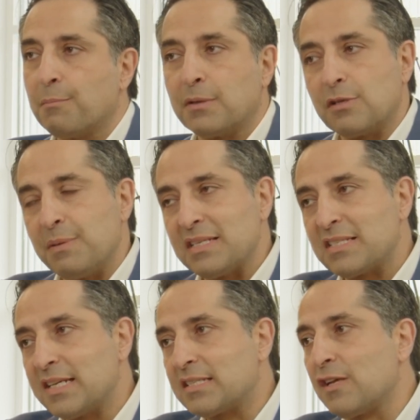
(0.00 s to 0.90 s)
But to be
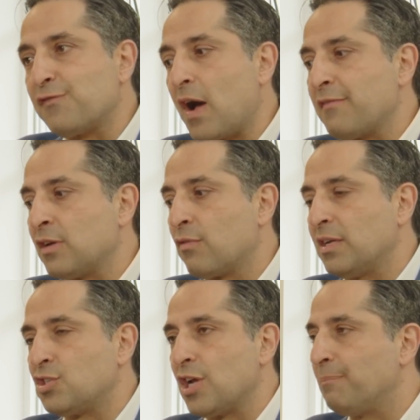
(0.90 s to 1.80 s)
65 in
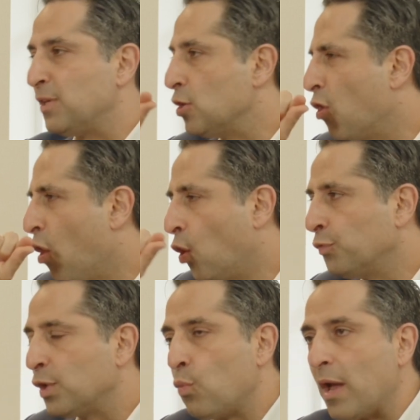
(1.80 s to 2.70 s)
great shape, the
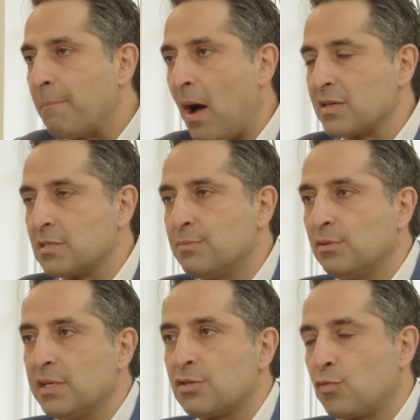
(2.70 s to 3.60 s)
only way
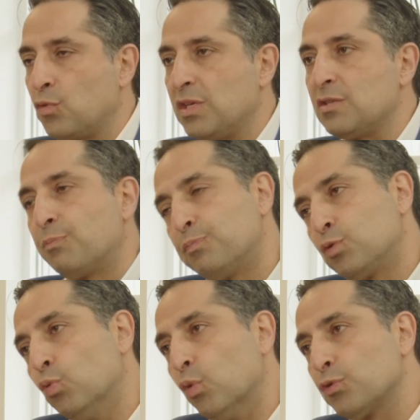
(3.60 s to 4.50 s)
possible is through these
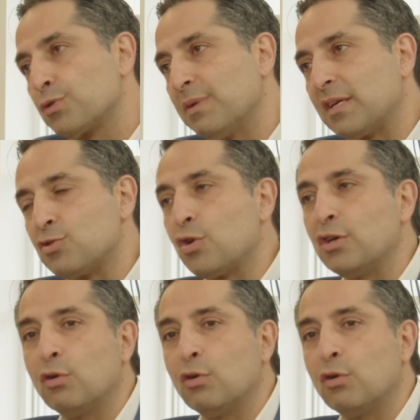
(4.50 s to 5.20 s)
tools, because you can no